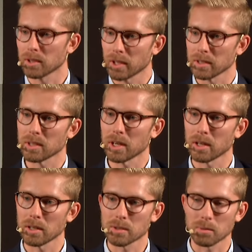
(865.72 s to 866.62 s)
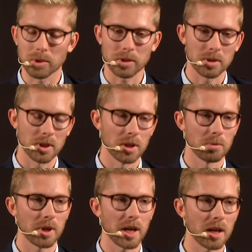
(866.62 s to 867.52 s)
their standards. So
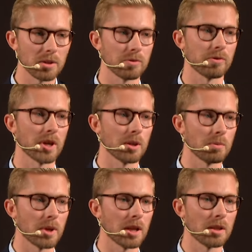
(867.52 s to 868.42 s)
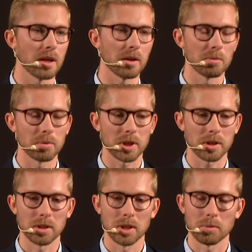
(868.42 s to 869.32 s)
we had to find a way there
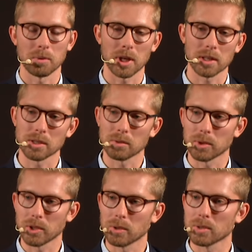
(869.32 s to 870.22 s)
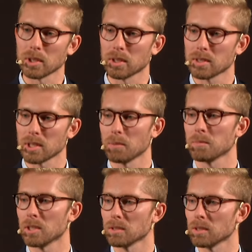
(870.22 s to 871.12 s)
where we actually were using the same
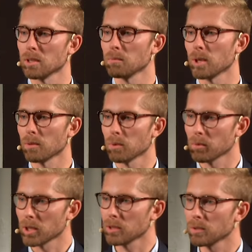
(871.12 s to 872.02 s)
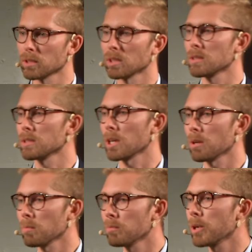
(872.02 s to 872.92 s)
system and we were using the
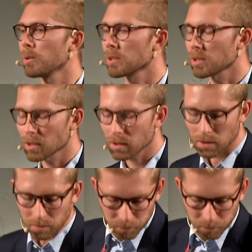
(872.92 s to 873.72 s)
same processes.